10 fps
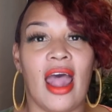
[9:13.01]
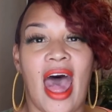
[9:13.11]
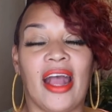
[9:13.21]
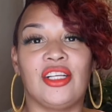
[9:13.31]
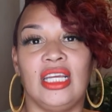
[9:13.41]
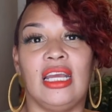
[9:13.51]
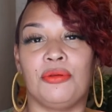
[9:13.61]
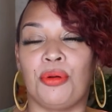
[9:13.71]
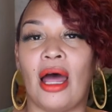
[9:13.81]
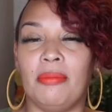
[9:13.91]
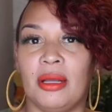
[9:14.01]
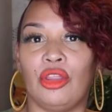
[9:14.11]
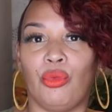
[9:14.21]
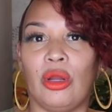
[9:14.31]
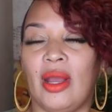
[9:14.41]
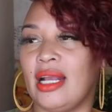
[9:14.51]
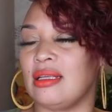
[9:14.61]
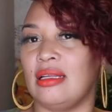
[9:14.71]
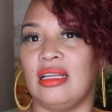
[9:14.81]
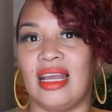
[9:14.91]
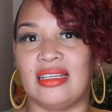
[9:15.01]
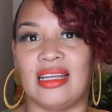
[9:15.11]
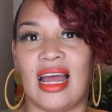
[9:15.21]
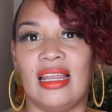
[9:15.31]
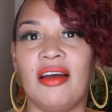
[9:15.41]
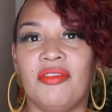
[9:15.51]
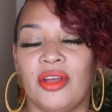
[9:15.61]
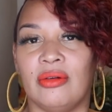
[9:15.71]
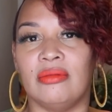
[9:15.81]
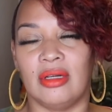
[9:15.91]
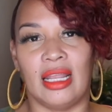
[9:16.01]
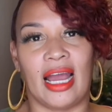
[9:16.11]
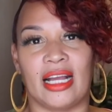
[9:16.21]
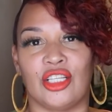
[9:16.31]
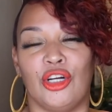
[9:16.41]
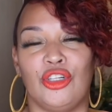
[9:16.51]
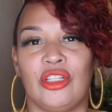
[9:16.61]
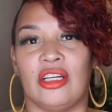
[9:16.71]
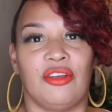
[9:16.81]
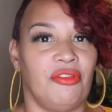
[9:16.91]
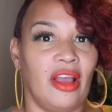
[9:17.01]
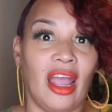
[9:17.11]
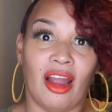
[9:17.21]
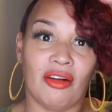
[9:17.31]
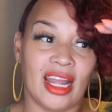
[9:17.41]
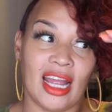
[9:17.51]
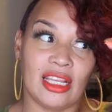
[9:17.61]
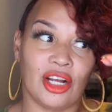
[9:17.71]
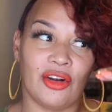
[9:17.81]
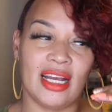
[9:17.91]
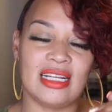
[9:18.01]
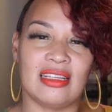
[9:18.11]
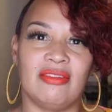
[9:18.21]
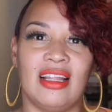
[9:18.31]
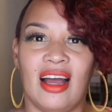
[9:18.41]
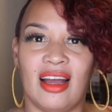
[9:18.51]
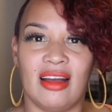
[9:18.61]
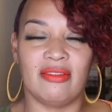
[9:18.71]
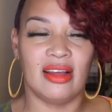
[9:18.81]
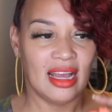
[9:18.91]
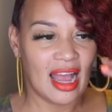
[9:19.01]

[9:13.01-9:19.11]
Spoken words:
actually it's probably been 3 weeks, and then they said I love you. Well, like I told you, there's varying degrees of love.